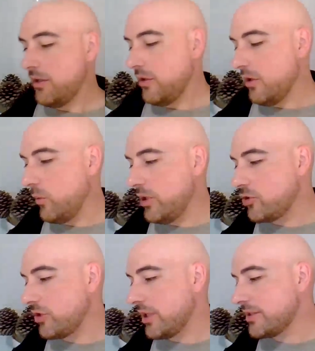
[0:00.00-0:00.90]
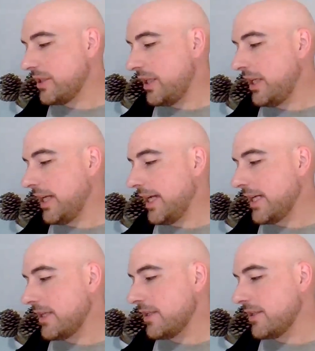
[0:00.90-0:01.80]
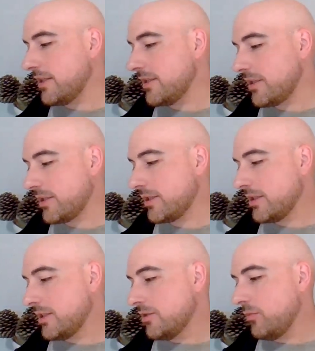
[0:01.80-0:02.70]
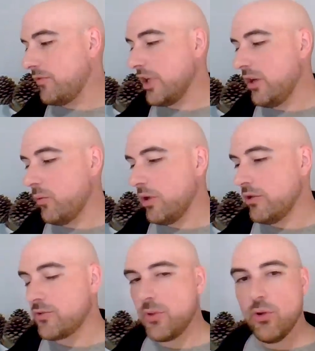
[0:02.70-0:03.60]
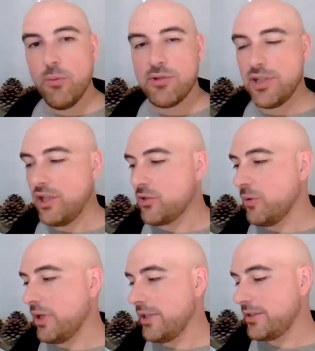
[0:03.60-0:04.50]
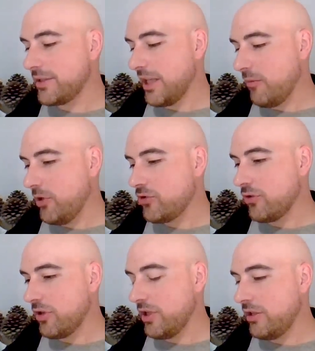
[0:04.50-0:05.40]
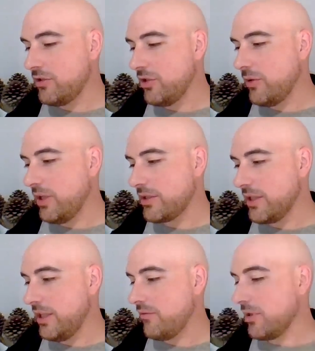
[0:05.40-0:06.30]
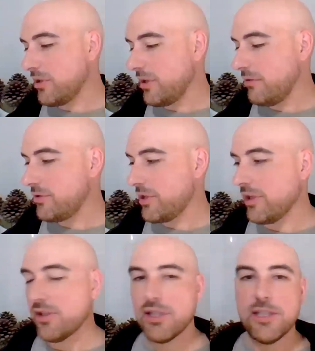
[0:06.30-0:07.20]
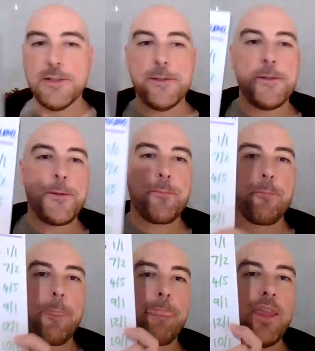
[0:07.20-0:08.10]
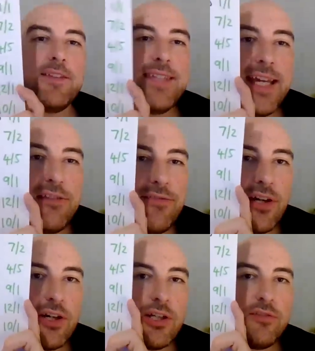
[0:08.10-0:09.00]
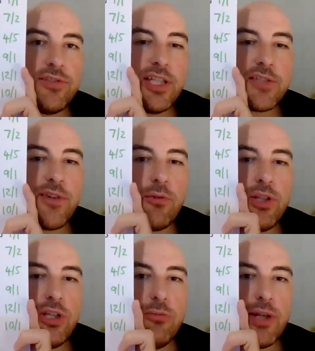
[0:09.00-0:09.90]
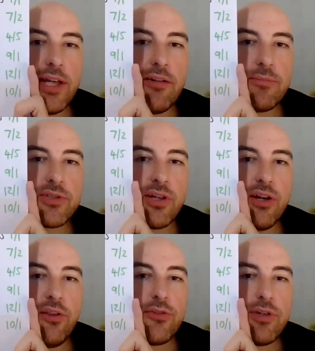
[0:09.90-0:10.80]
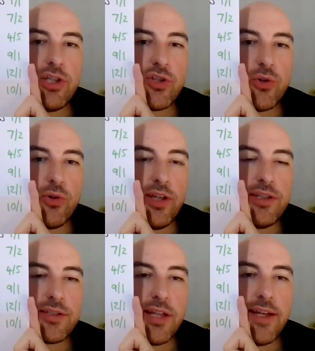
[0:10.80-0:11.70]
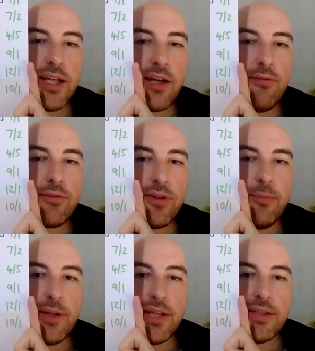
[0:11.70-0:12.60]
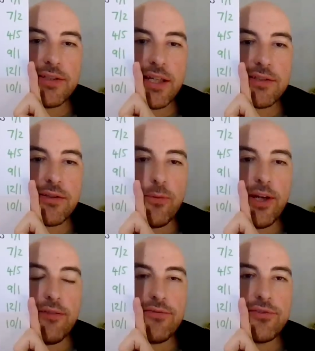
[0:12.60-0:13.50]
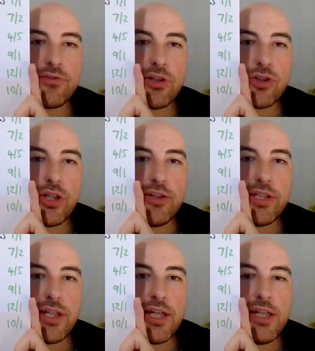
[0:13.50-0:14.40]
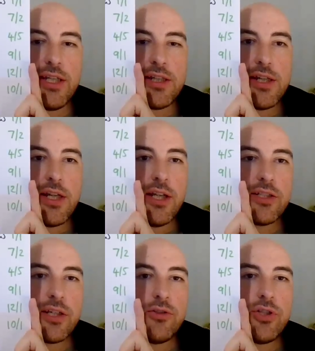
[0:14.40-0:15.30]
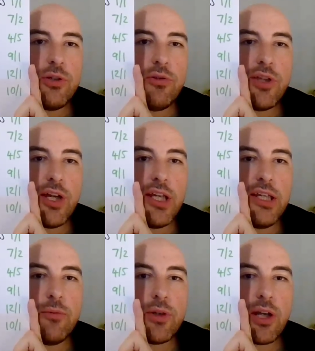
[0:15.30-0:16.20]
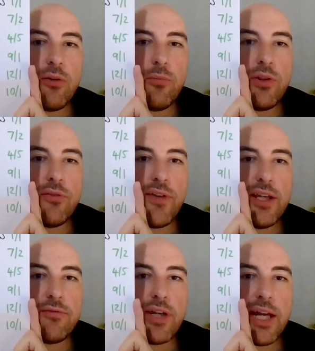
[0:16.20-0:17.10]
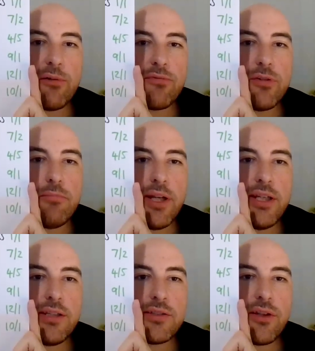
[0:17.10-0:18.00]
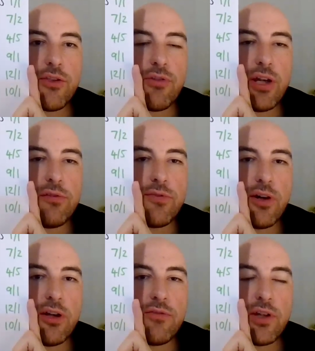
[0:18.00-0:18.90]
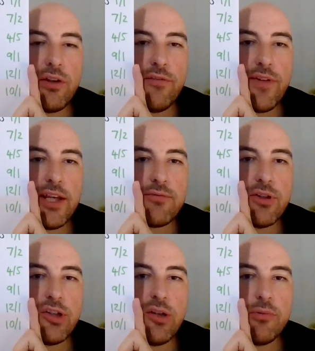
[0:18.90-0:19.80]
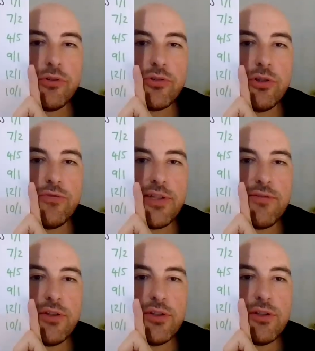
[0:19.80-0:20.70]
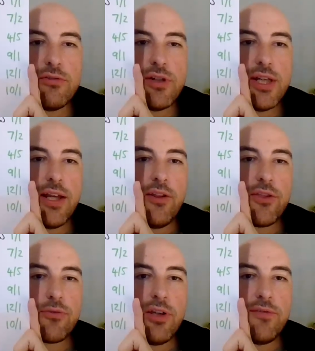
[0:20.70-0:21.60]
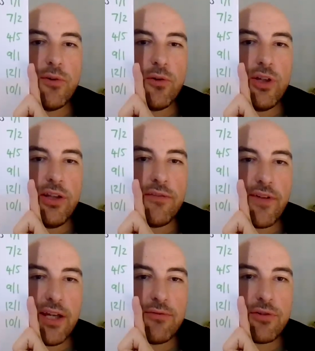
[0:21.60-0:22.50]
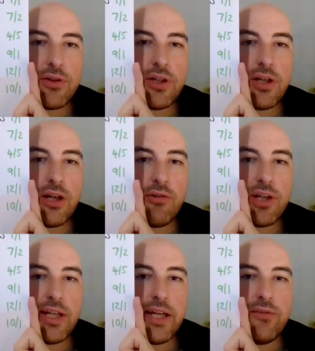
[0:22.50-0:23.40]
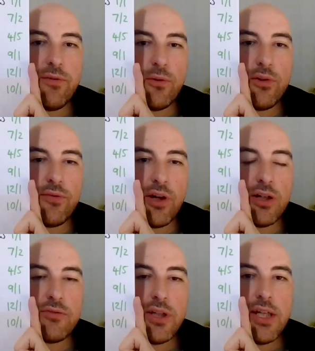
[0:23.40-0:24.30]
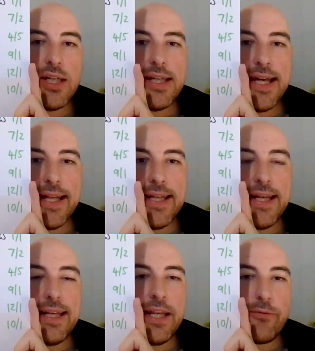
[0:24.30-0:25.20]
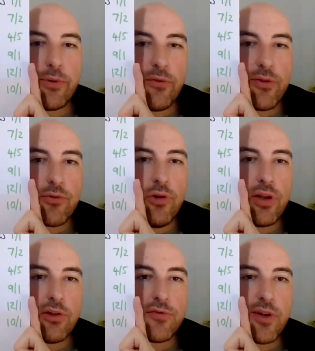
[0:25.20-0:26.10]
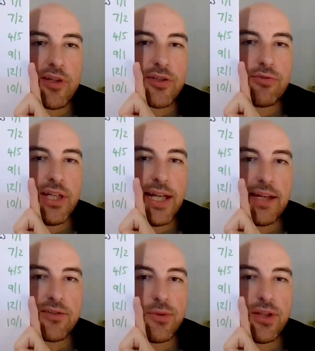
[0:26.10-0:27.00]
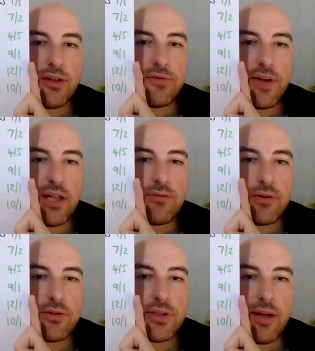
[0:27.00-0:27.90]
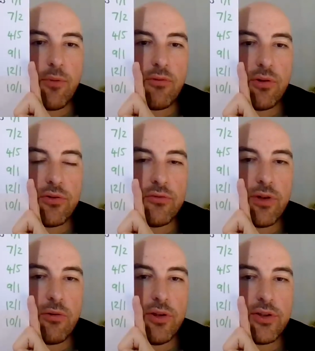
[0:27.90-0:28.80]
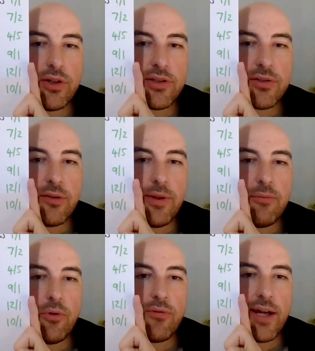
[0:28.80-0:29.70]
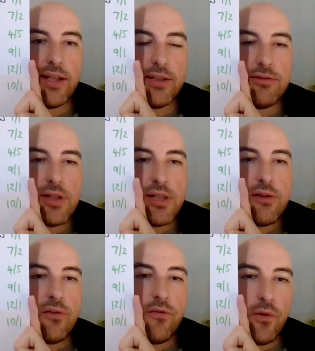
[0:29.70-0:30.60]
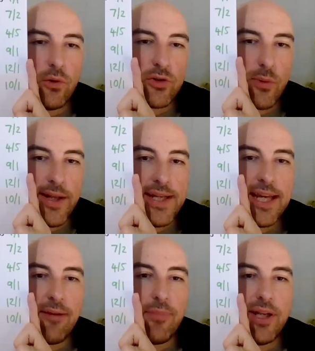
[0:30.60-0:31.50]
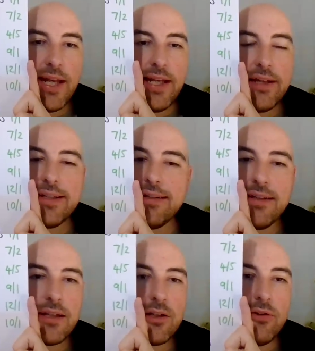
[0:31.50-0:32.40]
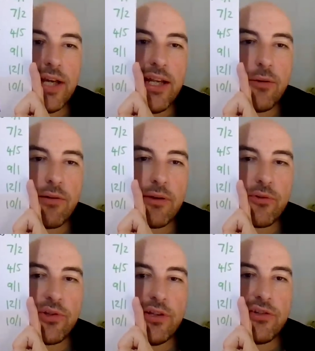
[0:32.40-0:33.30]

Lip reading: our win Trixie, and we've done it once. We almost did it twice. Can we try and do it even closer? Day five, six-fold accumulator. I'm starting three shorties and then going three biggies. That's the way I've structured it today. So 230, we're going with the favourite Alfred Munnings. 305, going the favourite Noble Truth, 7-2. 340, the favourite Hurricane Lane, 4-5. And then if we're through those first three legs with those favourites, then we're on rolling the dice on a bit more value. 420, Campanelli. I didn't include it anywhere else in the